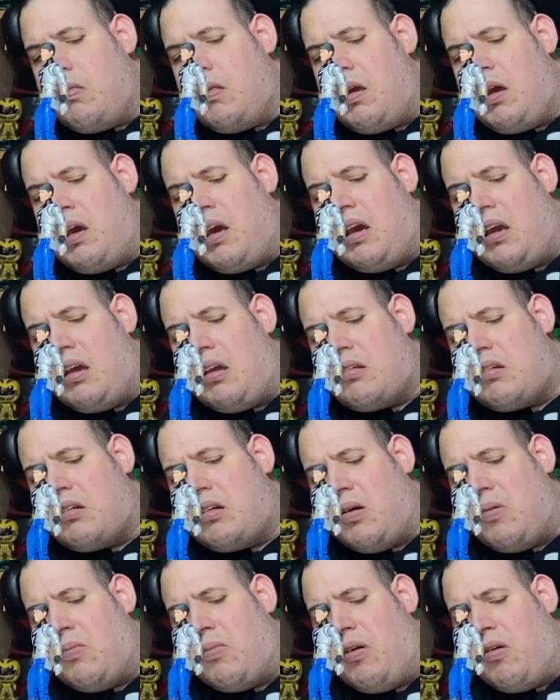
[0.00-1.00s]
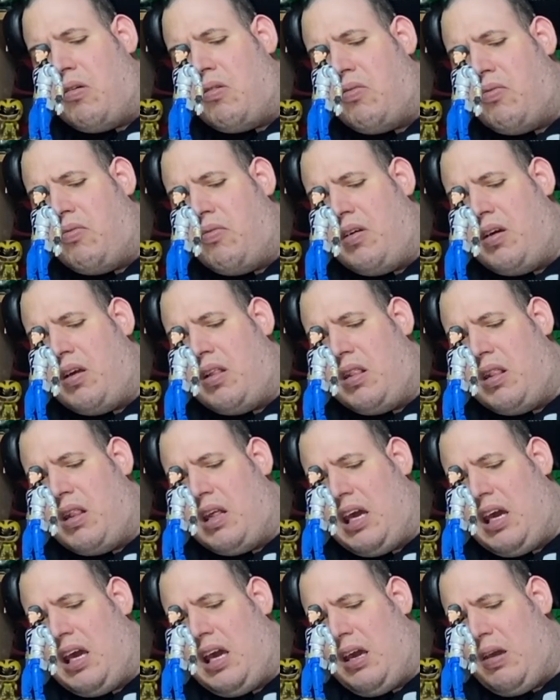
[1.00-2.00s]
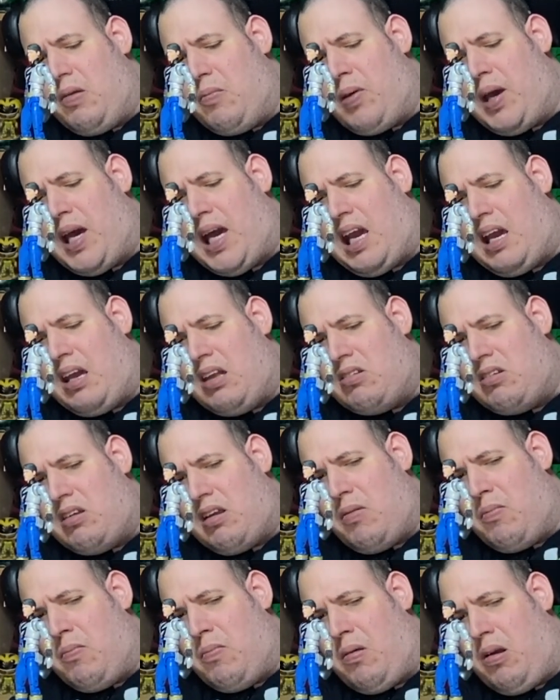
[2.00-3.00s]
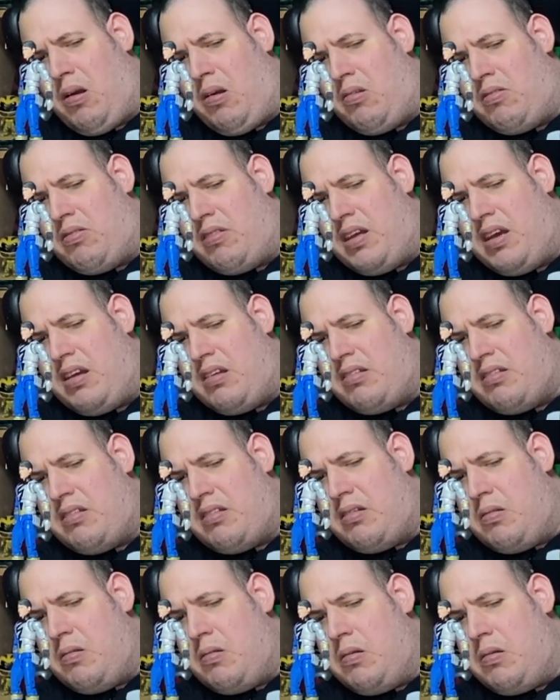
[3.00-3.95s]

it had come off in the packaging process.